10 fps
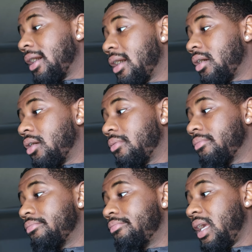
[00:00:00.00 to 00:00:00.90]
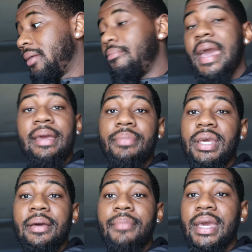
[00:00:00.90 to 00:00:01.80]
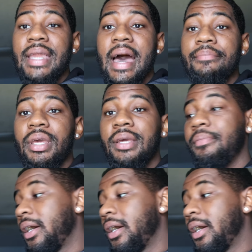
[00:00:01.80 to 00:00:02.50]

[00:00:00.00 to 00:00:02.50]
Um, it may be, it may not be,